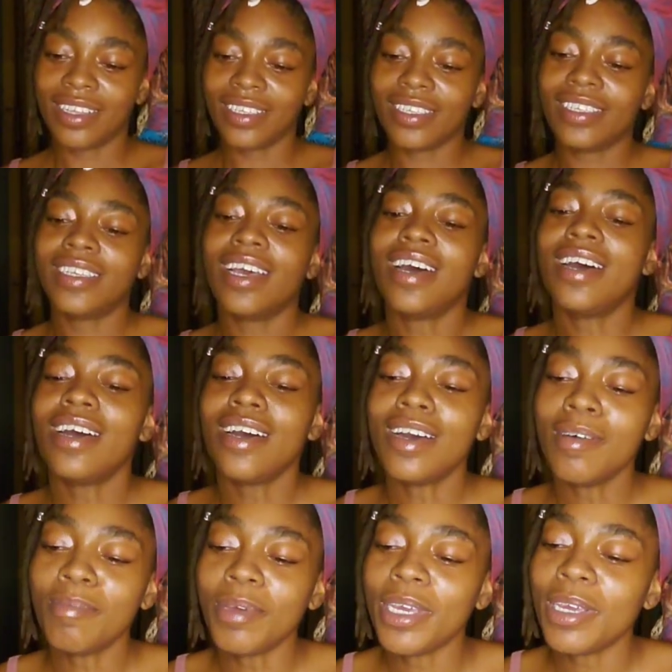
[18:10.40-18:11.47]

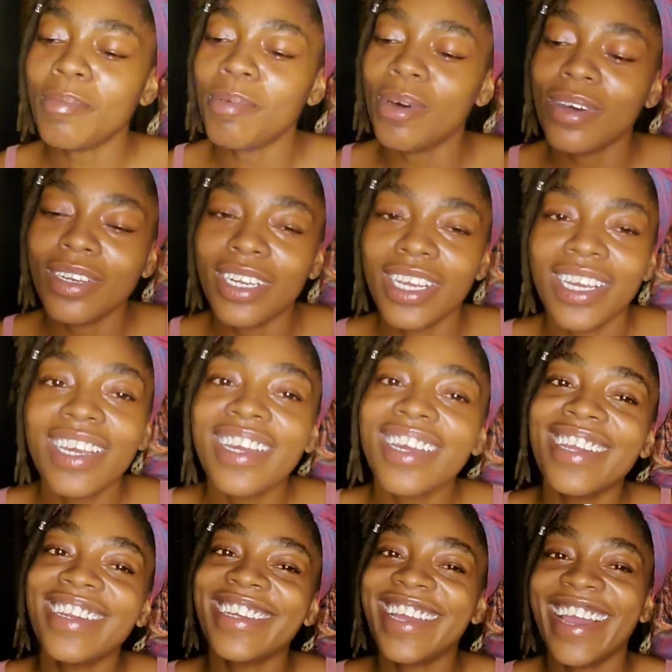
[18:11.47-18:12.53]
Some people
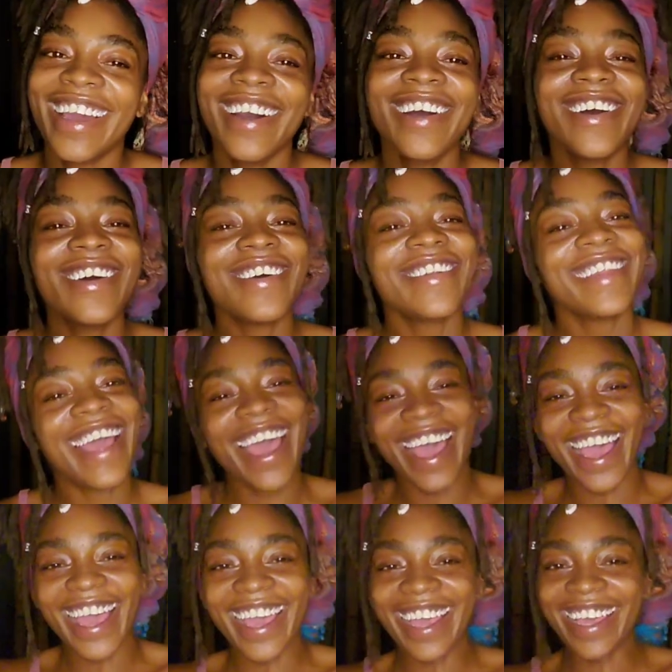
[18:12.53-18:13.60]
need yelled
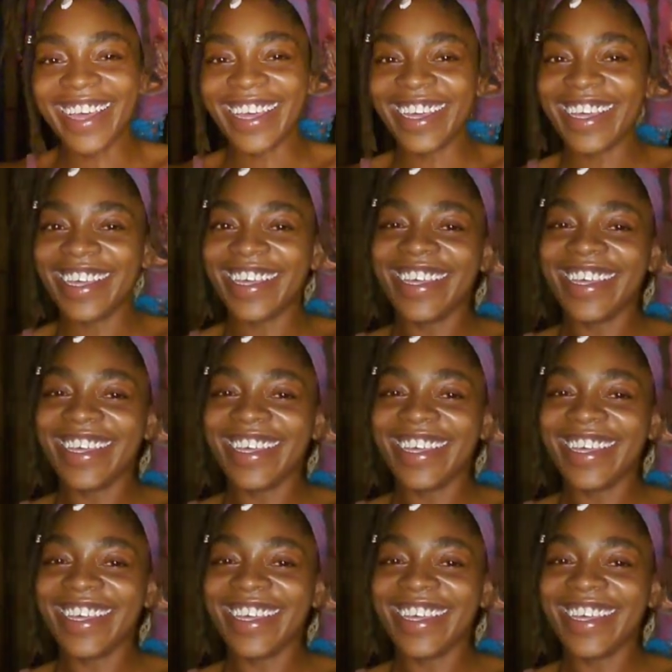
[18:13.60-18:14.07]
at.